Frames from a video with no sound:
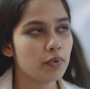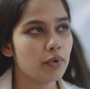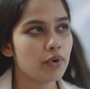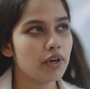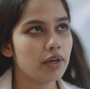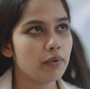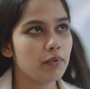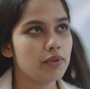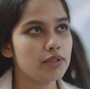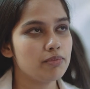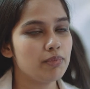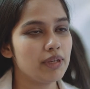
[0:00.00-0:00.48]

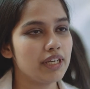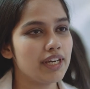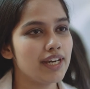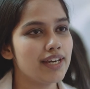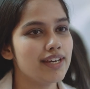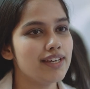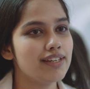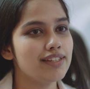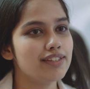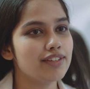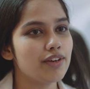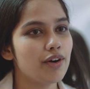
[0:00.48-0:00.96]
Warwick was
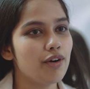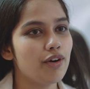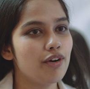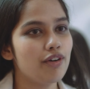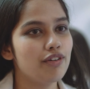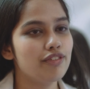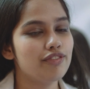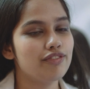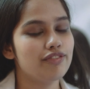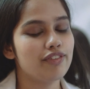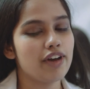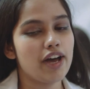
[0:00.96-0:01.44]
because
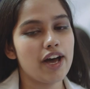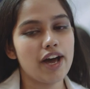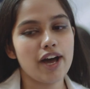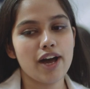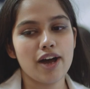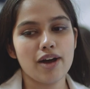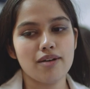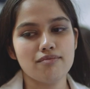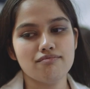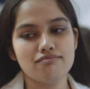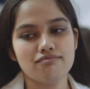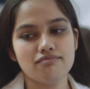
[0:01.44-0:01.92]
of
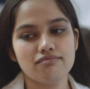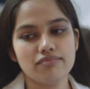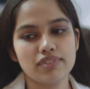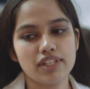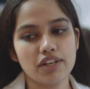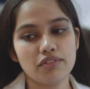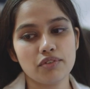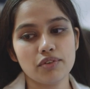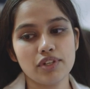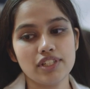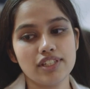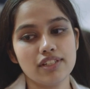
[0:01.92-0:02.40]

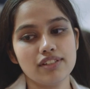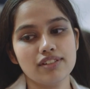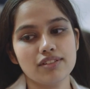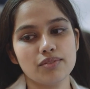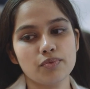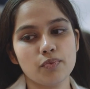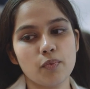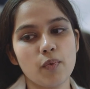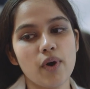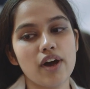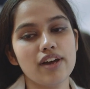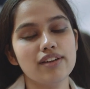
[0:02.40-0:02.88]
several
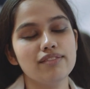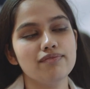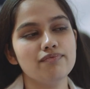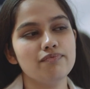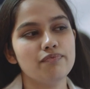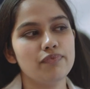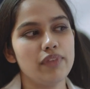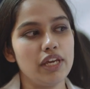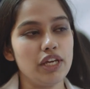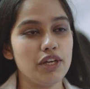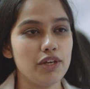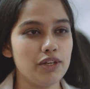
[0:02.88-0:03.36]
reasons. One,
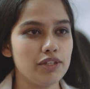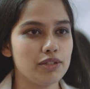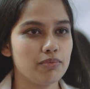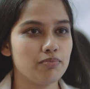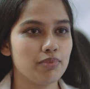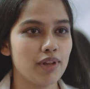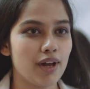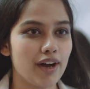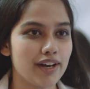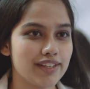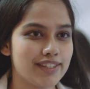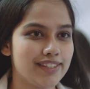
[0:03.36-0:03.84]
they use
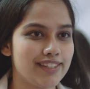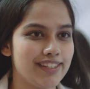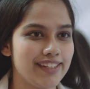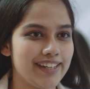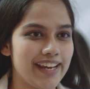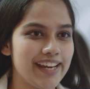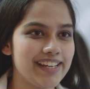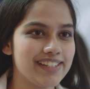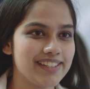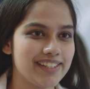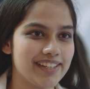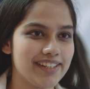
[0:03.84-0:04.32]

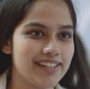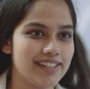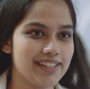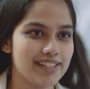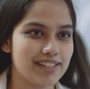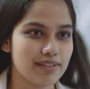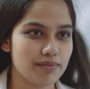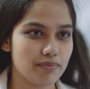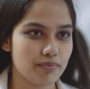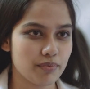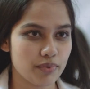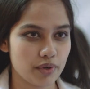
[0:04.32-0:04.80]

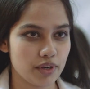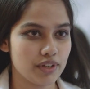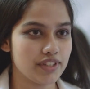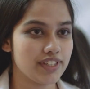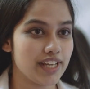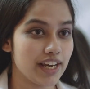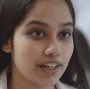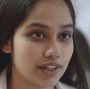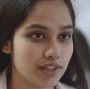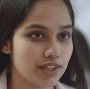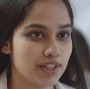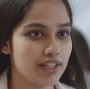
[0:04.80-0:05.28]
plastinated
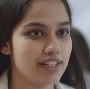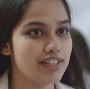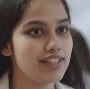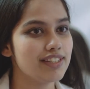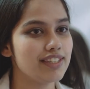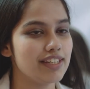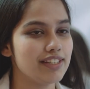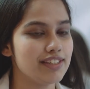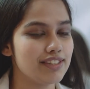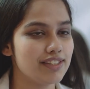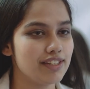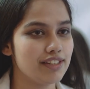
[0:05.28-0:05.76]

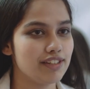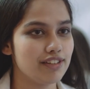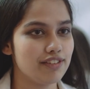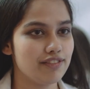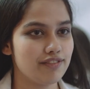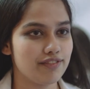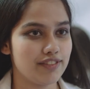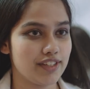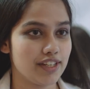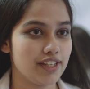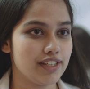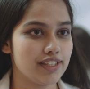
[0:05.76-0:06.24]
prosections instead
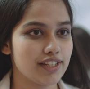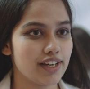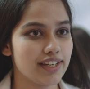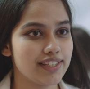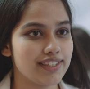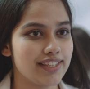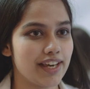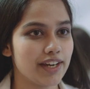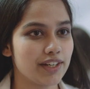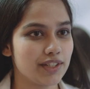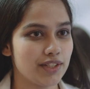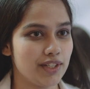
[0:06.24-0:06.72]
of the
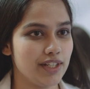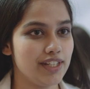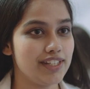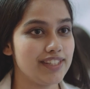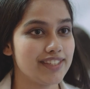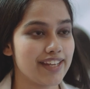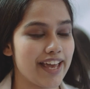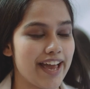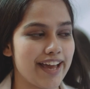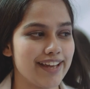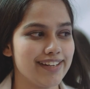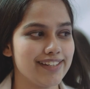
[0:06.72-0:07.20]

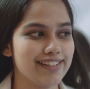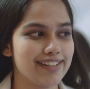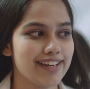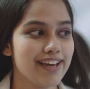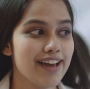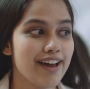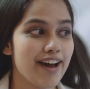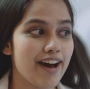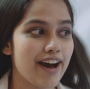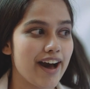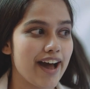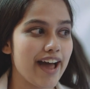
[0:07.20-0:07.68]
dissections, and
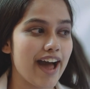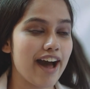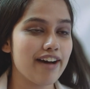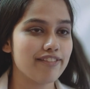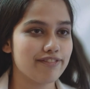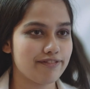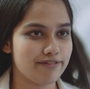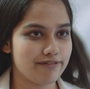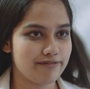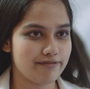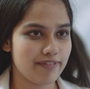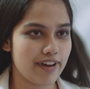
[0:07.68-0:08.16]
I
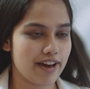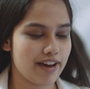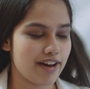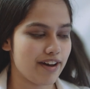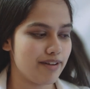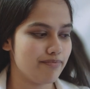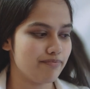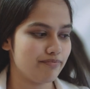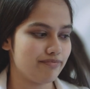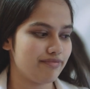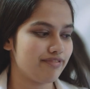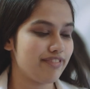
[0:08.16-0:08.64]
have
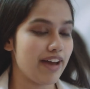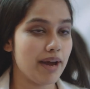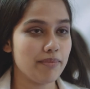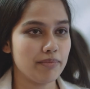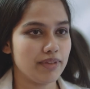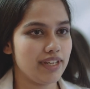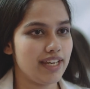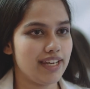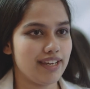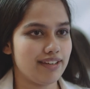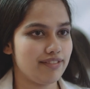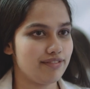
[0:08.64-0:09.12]

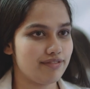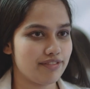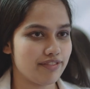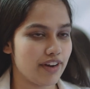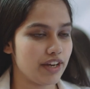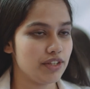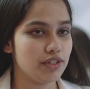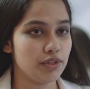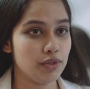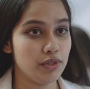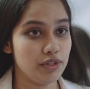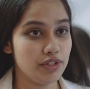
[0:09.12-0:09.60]
family and
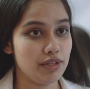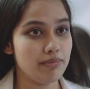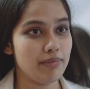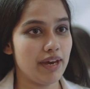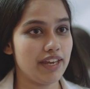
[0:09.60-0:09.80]
friends who do